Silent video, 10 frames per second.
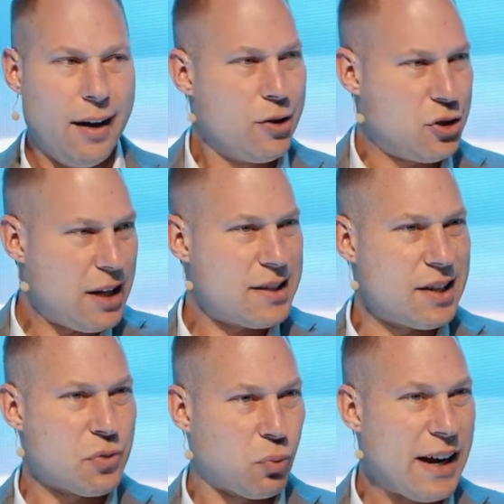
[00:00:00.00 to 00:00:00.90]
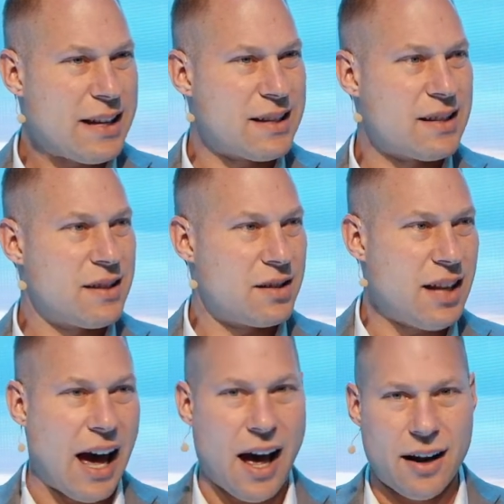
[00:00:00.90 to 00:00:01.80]
Jesus raises the
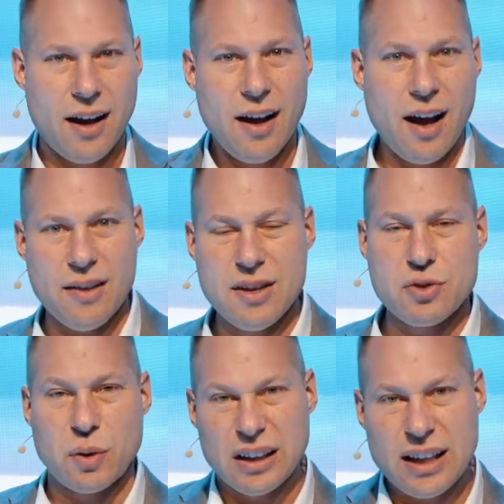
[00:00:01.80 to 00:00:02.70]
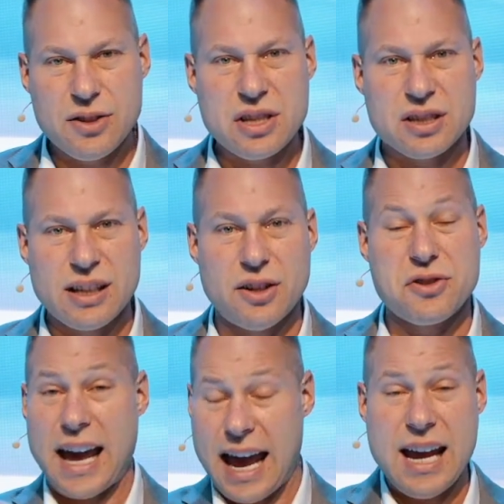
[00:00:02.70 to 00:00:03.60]
dead, and these religious leaders
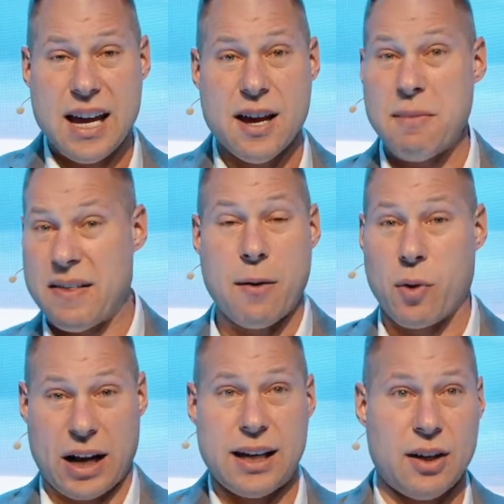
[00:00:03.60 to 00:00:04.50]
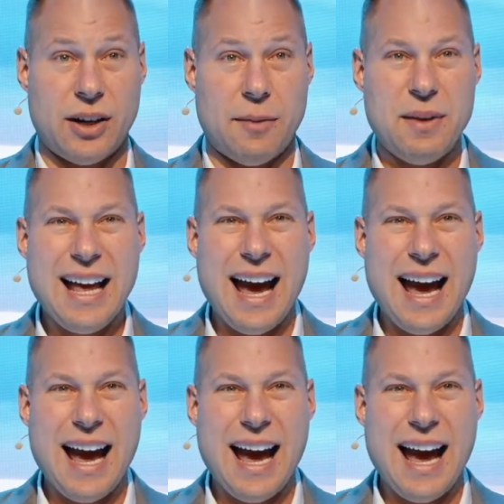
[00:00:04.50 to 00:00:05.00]
hate him and they want to kill him.